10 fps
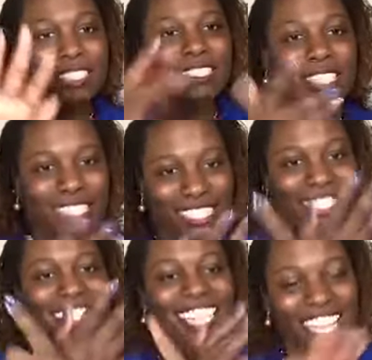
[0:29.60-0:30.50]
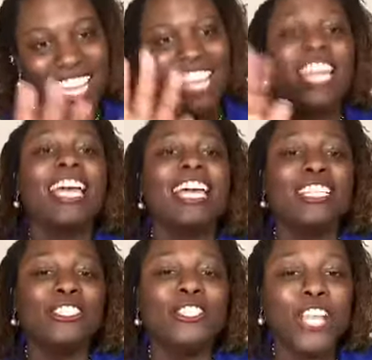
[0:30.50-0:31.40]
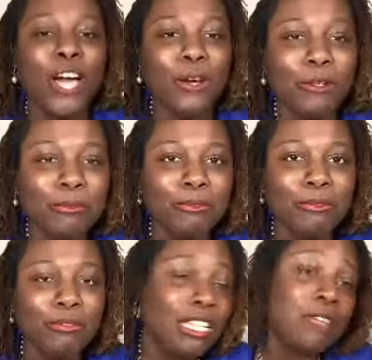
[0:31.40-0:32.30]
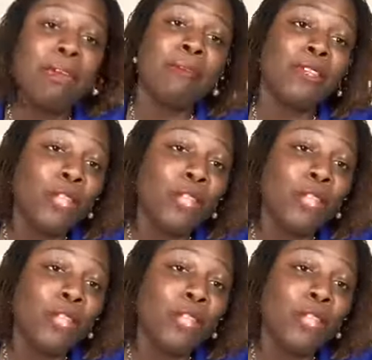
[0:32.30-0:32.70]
As you know, really maybe you don't know,